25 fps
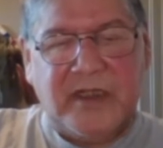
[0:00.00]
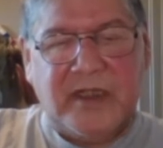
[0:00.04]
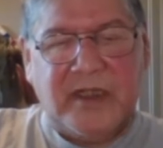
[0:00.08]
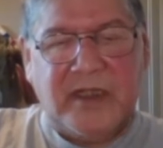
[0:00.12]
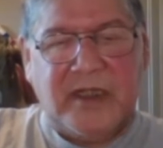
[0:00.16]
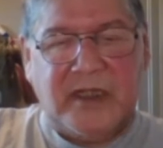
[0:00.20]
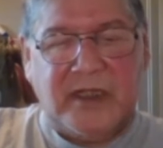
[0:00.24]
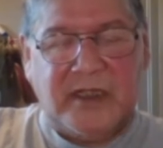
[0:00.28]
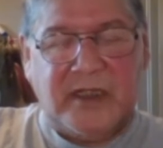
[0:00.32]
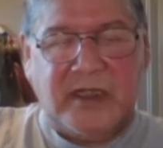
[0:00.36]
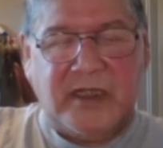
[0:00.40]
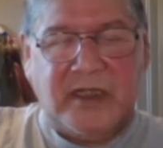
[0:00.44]

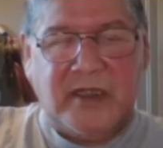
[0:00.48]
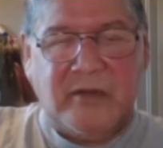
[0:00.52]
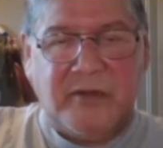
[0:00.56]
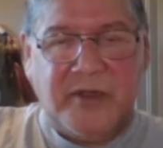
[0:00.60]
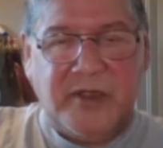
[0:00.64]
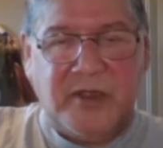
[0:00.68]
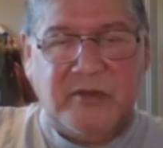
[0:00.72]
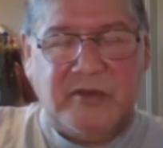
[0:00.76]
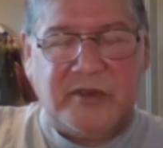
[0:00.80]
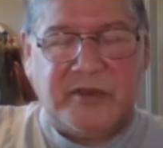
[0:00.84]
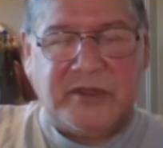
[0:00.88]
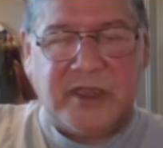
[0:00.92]
And uh, we
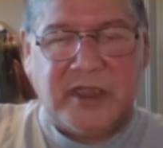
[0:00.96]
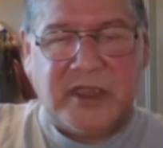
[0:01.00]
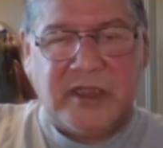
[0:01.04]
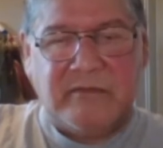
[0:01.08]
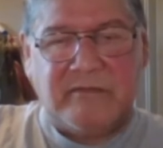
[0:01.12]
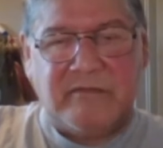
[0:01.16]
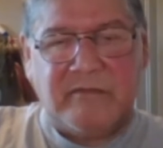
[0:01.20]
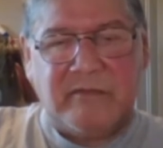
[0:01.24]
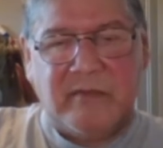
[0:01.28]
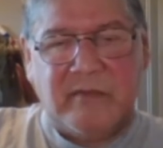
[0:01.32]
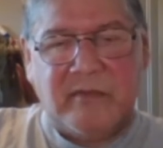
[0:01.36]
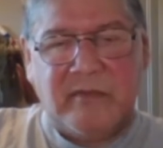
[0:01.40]
use uh,
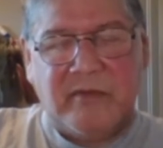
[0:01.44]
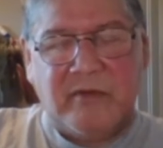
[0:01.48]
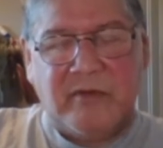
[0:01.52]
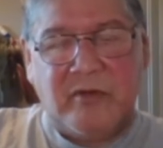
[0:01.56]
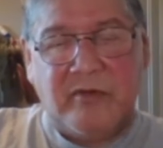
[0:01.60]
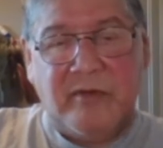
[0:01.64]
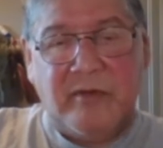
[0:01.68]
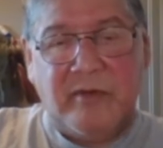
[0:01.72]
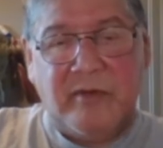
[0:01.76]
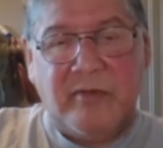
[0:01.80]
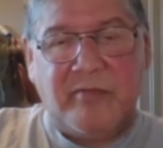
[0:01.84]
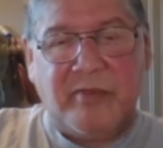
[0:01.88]

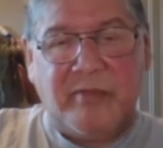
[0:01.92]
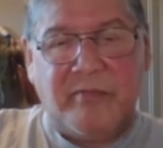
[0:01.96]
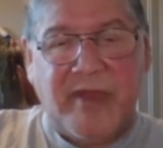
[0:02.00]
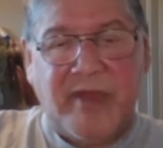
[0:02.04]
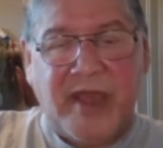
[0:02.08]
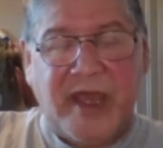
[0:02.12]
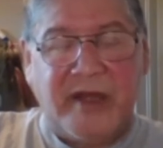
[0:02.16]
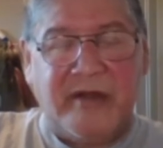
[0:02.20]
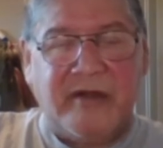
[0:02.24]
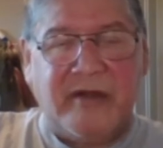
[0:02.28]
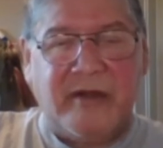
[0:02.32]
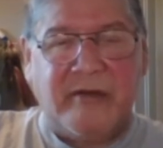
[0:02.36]

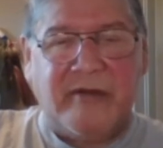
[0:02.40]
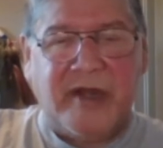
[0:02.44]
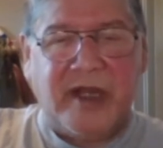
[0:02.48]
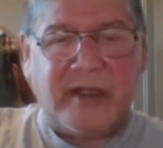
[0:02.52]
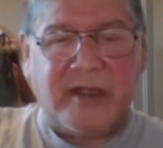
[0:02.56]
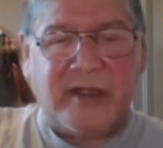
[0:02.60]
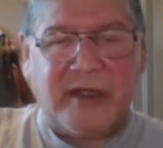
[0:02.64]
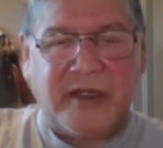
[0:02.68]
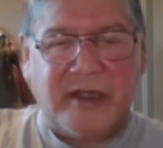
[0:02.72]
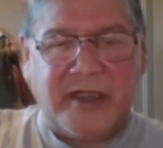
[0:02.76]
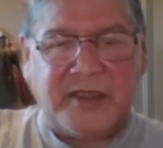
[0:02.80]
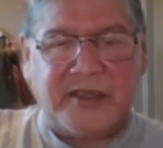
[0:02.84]
pattern
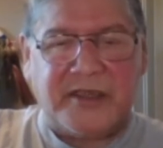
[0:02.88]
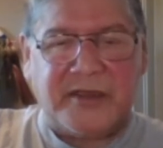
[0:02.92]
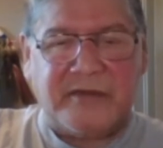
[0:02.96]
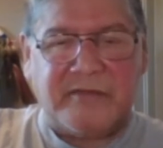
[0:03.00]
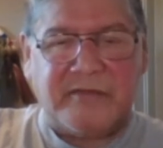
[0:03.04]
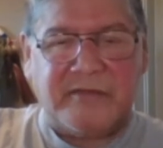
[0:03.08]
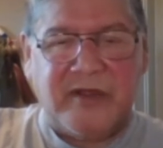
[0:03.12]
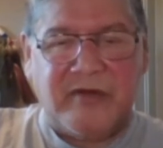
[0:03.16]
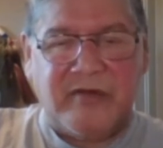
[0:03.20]
recognition.